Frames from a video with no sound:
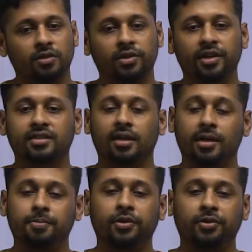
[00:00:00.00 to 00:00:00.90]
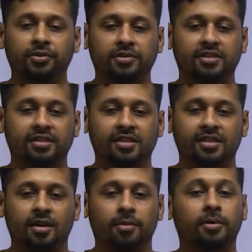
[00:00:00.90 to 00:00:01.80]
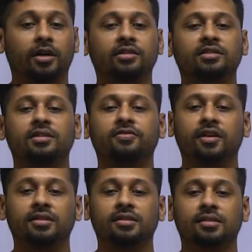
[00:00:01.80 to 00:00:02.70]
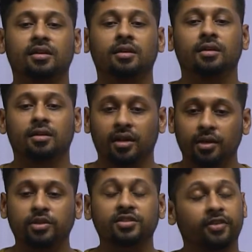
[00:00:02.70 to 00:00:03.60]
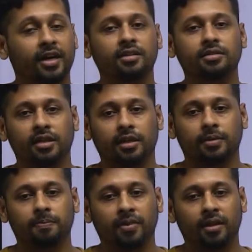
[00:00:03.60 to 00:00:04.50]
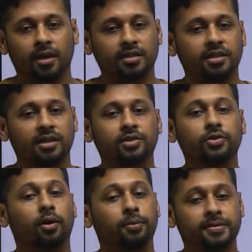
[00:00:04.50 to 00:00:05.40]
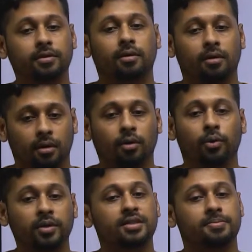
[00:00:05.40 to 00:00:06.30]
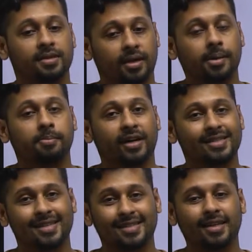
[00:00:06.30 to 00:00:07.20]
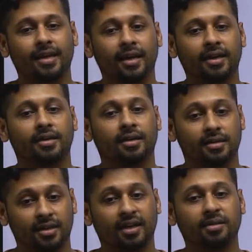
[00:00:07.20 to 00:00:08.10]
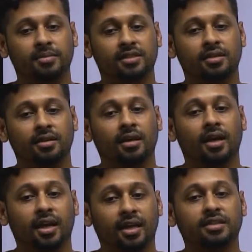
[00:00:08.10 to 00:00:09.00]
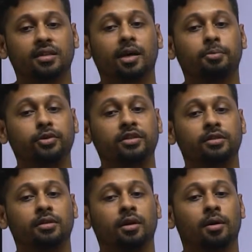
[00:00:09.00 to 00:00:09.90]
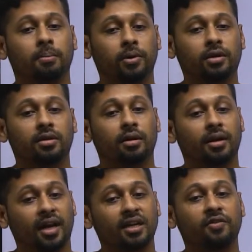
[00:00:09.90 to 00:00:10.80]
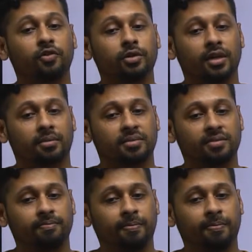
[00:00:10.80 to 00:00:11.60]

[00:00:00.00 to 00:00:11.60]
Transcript: Today's IPO news Paras Defence, it was a final day as the issue oversubscribed by 68 times and HNI portion booked 94 times.